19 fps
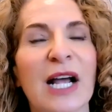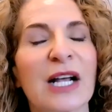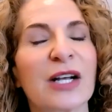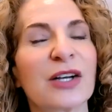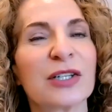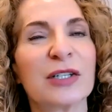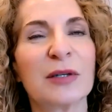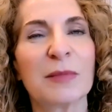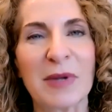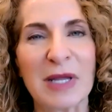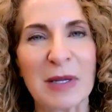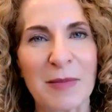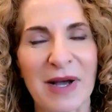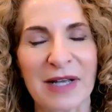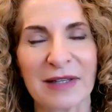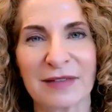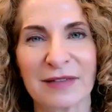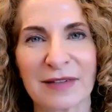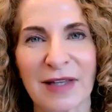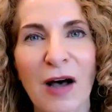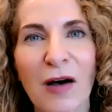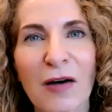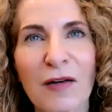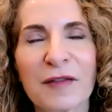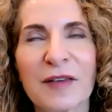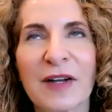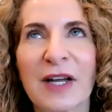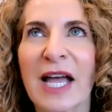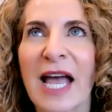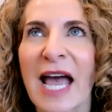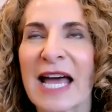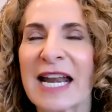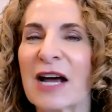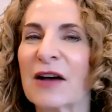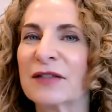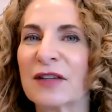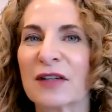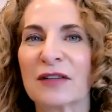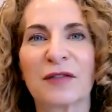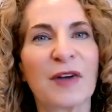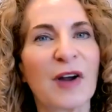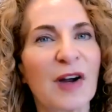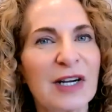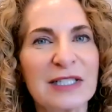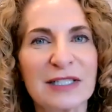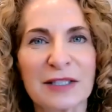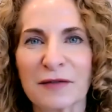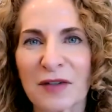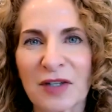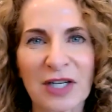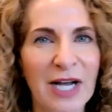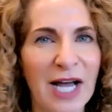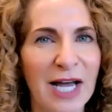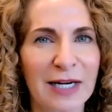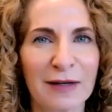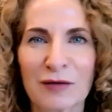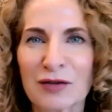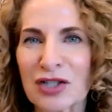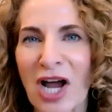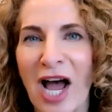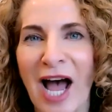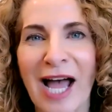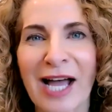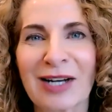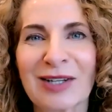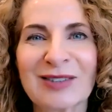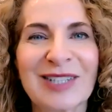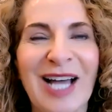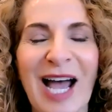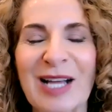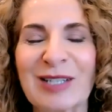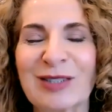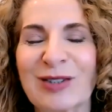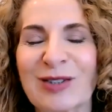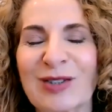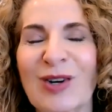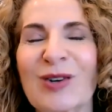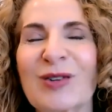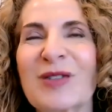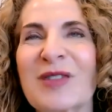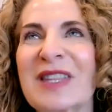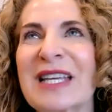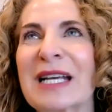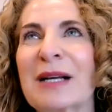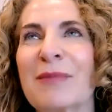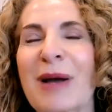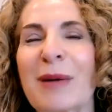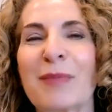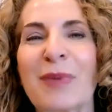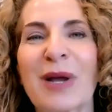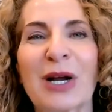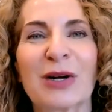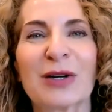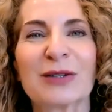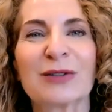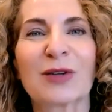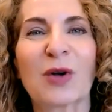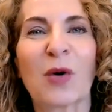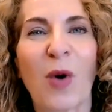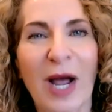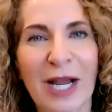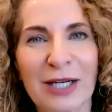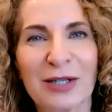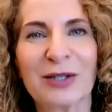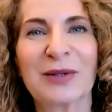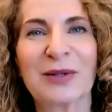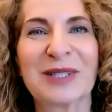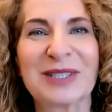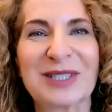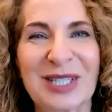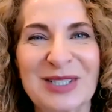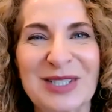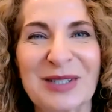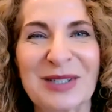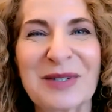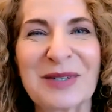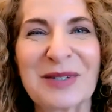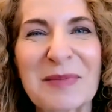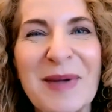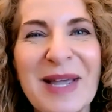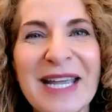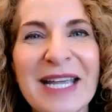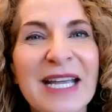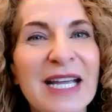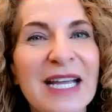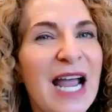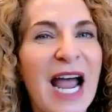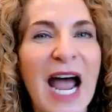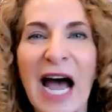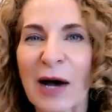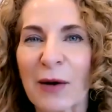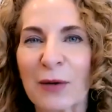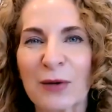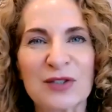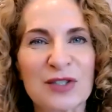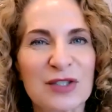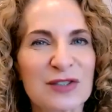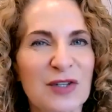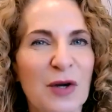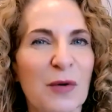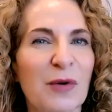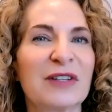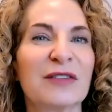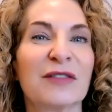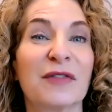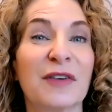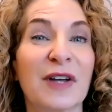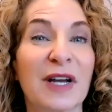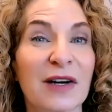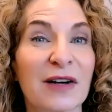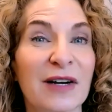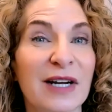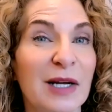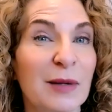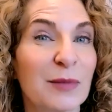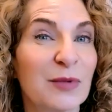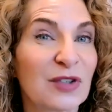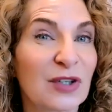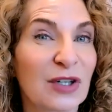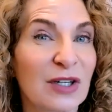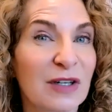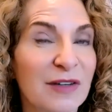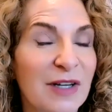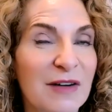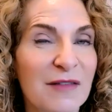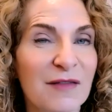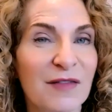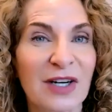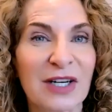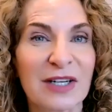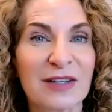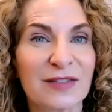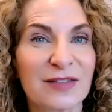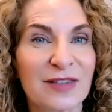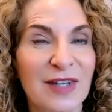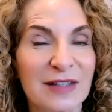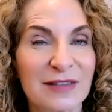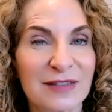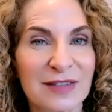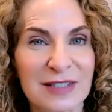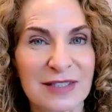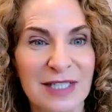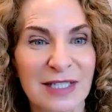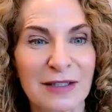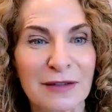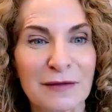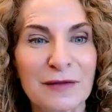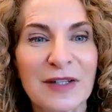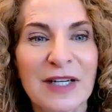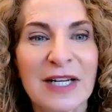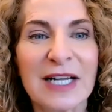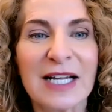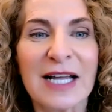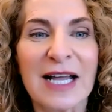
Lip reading: I couldn't be myself. And I was this very different kind of child. I don't think my parents quite knew what to do with me. I was just always very observant, very sensitive.